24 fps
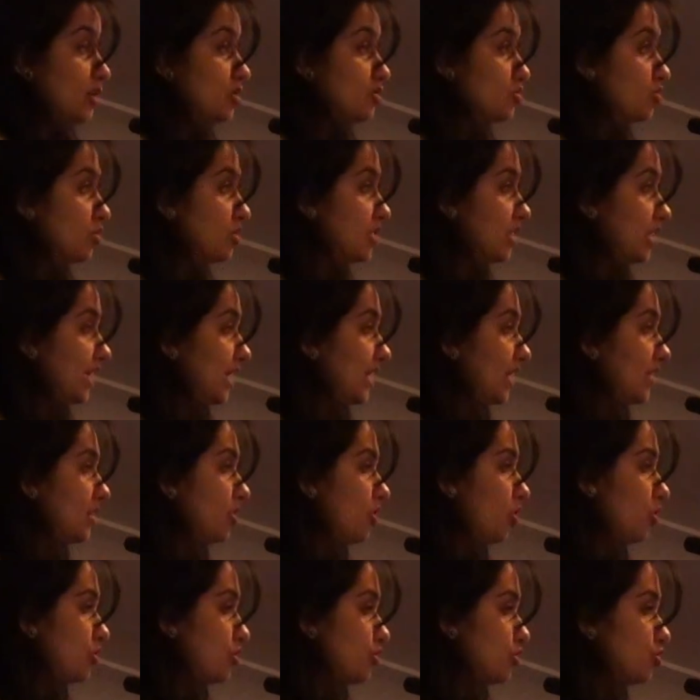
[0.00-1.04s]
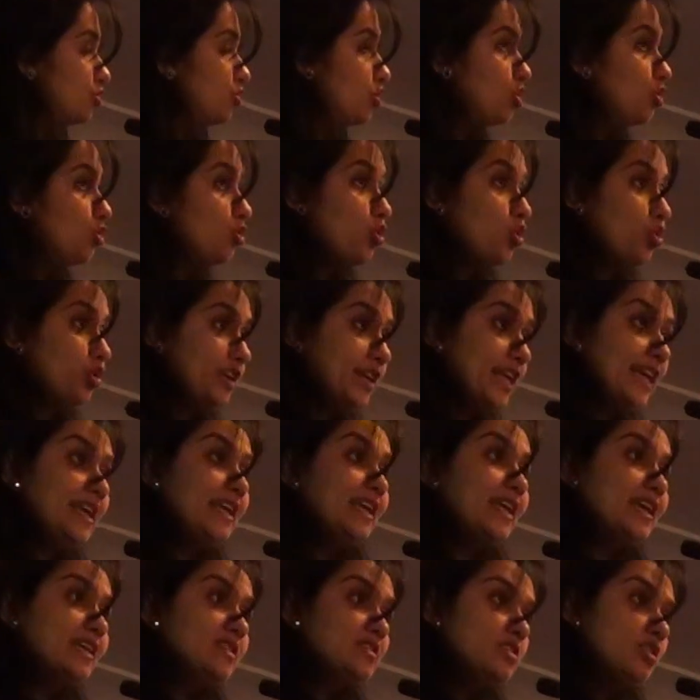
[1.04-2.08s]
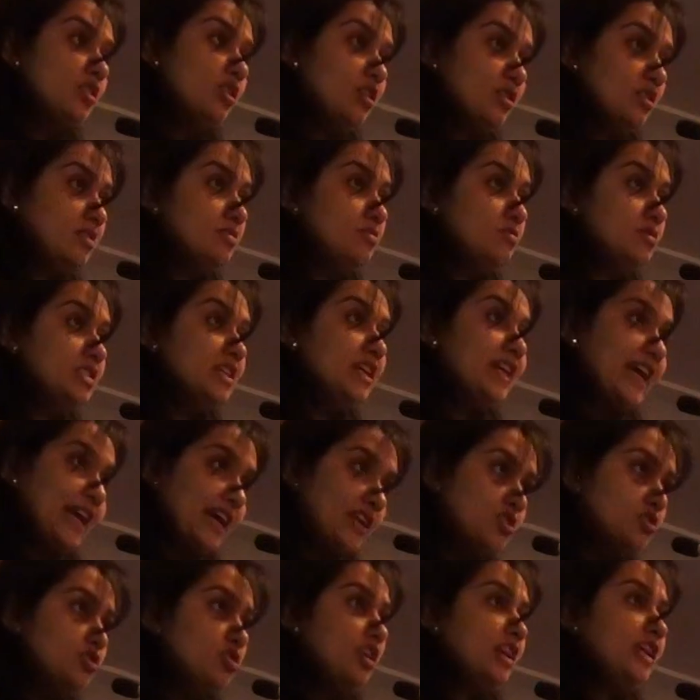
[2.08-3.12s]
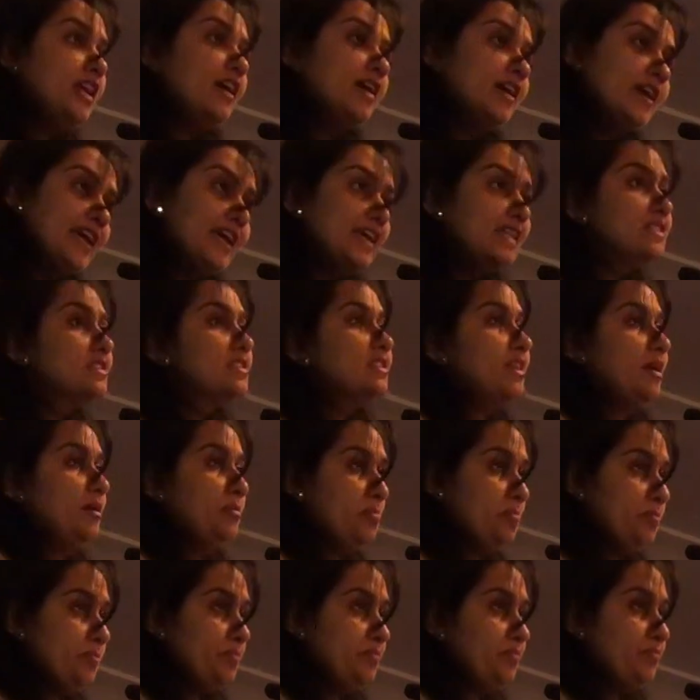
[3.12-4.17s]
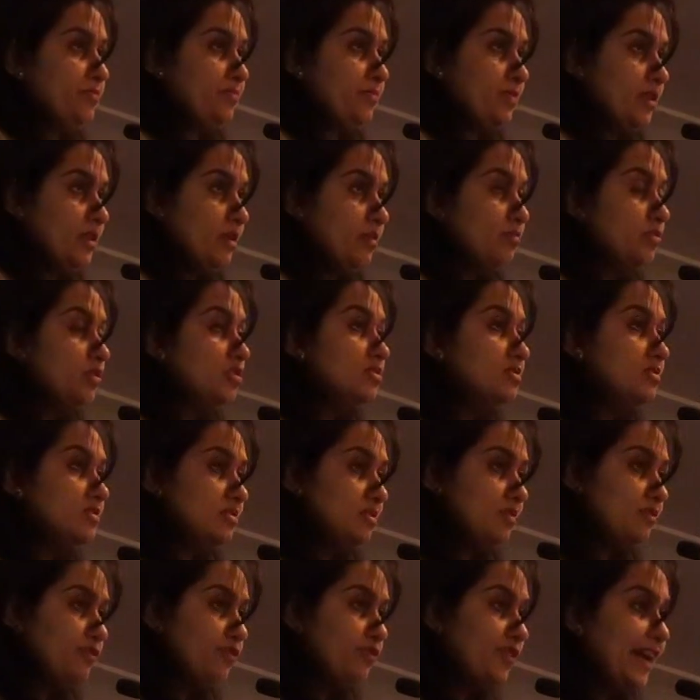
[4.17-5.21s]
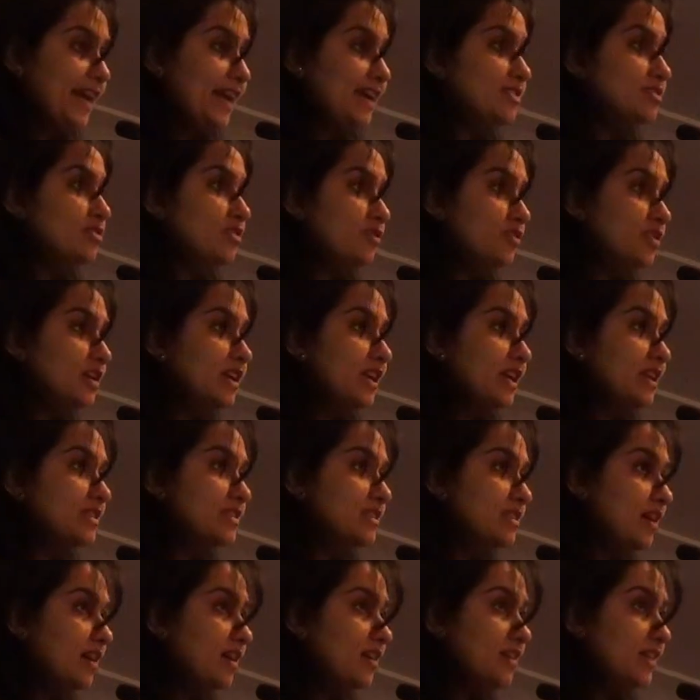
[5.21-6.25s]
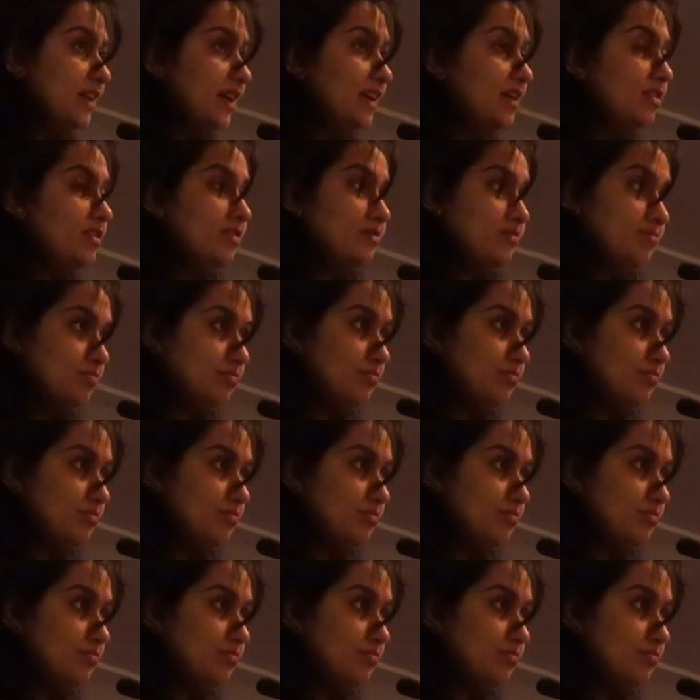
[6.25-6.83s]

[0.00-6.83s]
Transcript: So they are also quoting case laws which are actually against them, because the facts of the case are that